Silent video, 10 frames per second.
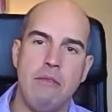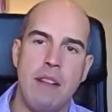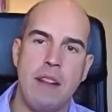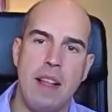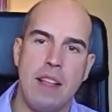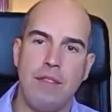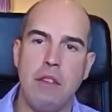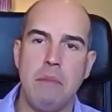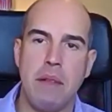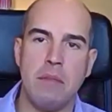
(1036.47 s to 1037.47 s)
in the last few
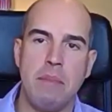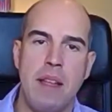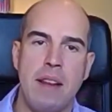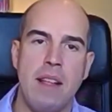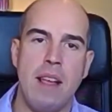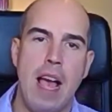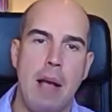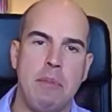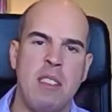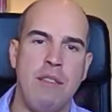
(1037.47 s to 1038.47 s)
months, been
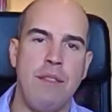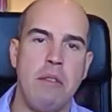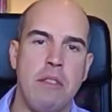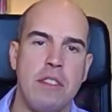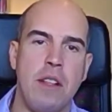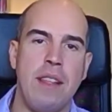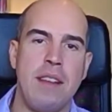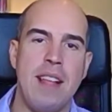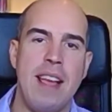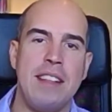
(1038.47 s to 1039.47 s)
absolutely focused on the
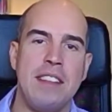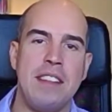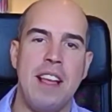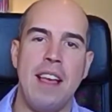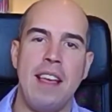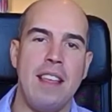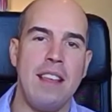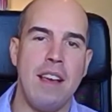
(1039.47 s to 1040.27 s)
day-to-day